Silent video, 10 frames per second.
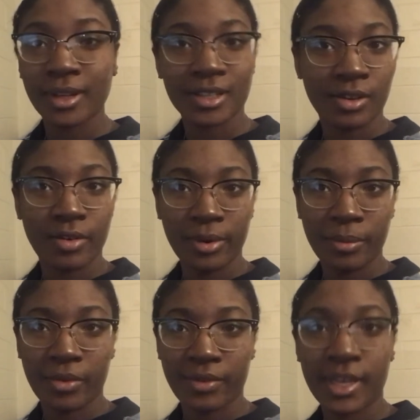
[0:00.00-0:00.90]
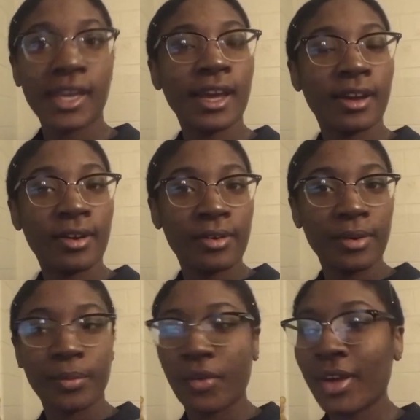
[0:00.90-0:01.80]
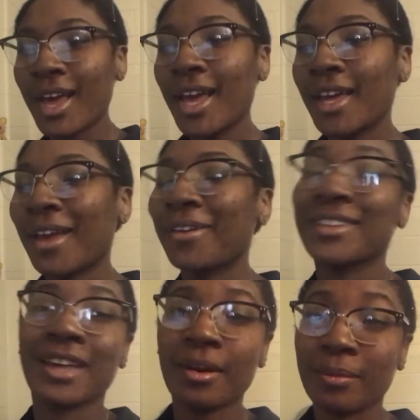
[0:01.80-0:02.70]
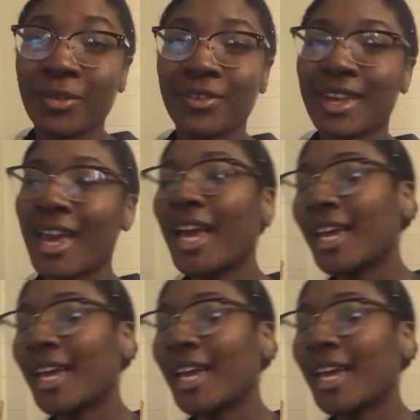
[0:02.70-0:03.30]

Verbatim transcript: it's a horror movie, yeah, horror movie, and it's not a movie.